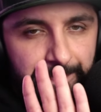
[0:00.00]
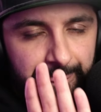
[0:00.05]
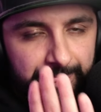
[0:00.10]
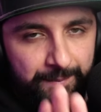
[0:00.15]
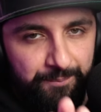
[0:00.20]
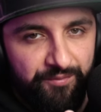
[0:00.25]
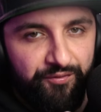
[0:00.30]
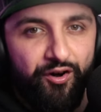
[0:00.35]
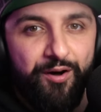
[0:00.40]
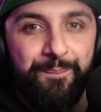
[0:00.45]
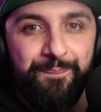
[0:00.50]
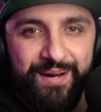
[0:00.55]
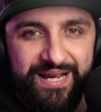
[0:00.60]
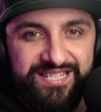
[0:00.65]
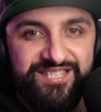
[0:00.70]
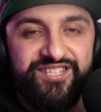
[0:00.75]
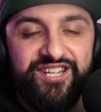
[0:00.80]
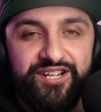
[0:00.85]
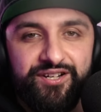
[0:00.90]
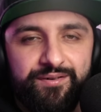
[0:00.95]
before
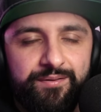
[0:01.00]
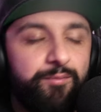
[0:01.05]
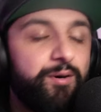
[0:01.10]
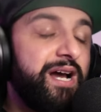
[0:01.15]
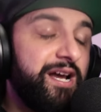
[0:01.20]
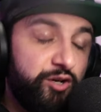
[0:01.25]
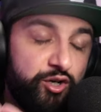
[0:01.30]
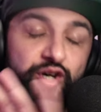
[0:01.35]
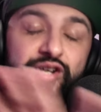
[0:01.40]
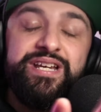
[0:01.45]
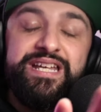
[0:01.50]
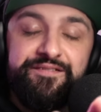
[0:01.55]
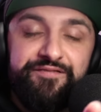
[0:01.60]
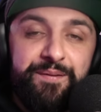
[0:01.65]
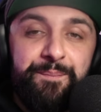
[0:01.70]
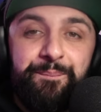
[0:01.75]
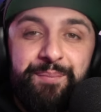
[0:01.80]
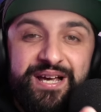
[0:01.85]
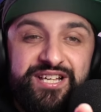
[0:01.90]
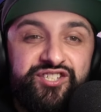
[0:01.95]
besting, well, couldn't
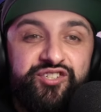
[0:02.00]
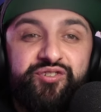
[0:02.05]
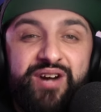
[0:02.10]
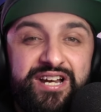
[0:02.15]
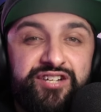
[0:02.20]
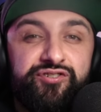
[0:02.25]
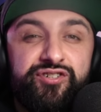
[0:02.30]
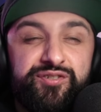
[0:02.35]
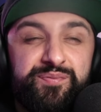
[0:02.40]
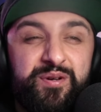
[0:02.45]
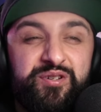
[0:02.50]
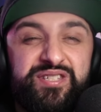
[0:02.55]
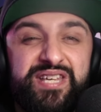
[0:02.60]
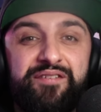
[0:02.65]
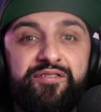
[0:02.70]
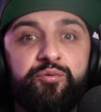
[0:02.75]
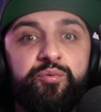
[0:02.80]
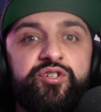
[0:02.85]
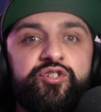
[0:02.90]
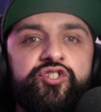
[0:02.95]
even best Gran Turismo
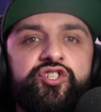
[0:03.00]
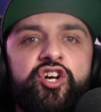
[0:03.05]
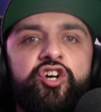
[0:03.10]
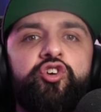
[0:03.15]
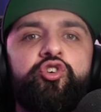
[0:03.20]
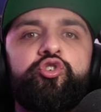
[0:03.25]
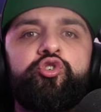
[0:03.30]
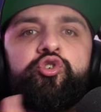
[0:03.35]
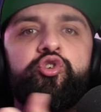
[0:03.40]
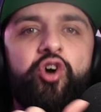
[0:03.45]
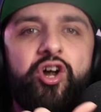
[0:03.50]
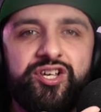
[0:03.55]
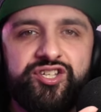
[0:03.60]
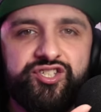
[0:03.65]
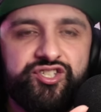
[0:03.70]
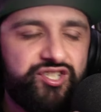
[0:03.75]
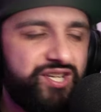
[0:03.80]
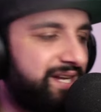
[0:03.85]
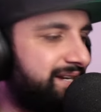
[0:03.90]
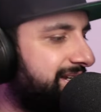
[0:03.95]
7, which is a
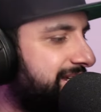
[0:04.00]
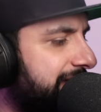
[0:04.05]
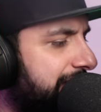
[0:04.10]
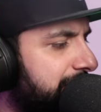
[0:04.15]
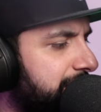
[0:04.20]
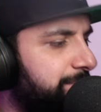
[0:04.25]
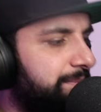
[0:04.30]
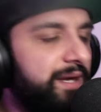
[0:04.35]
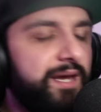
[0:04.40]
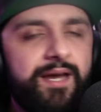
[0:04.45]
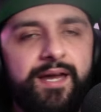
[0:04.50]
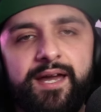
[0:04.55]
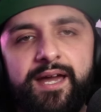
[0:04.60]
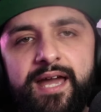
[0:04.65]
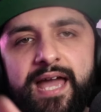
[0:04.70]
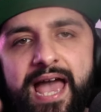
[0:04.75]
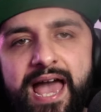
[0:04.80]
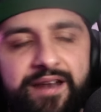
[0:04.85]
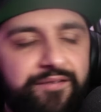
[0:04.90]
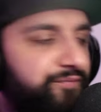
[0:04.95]
cross-gen game.
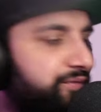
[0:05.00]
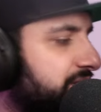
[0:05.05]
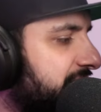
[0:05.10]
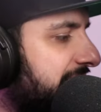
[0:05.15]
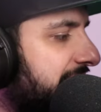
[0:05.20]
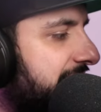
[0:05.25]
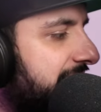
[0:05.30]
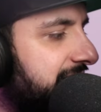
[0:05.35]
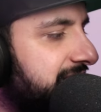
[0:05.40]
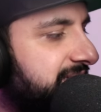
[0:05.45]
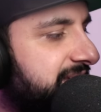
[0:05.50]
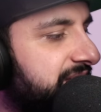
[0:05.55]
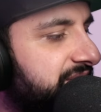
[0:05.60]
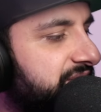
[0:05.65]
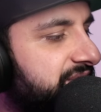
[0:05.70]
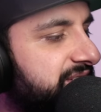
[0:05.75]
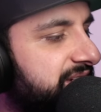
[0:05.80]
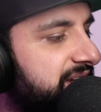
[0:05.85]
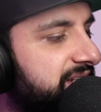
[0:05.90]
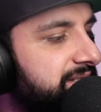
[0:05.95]
And for that, I say
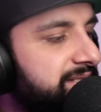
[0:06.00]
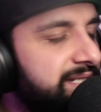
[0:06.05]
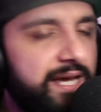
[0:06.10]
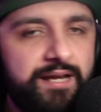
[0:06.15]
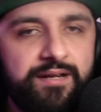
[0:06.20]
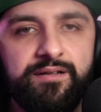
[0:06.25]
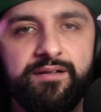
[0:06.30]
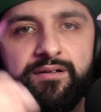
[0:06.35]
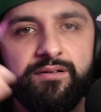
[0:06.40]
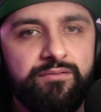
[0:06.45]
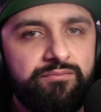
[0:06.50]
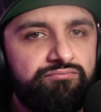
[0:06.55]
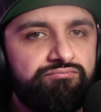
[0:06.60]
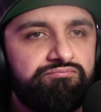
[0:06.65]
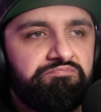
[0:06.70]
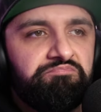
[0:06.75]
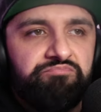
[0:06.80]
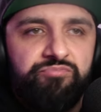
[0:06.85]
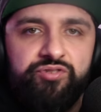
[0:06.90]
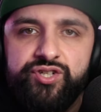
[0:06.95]
to turn 10,
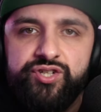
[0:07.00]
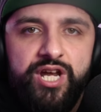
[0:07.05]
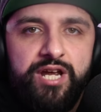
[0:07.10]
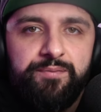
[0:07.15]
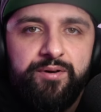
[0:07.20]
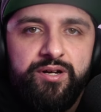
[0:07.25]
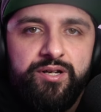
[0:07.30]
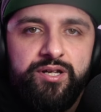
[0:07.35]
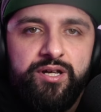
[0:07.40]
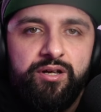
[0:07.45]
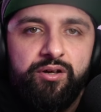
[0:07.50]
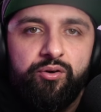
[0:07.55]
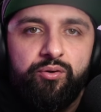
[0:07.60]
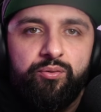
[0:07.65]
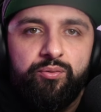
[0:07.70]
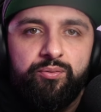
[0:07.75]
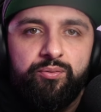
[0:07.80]
shame on you.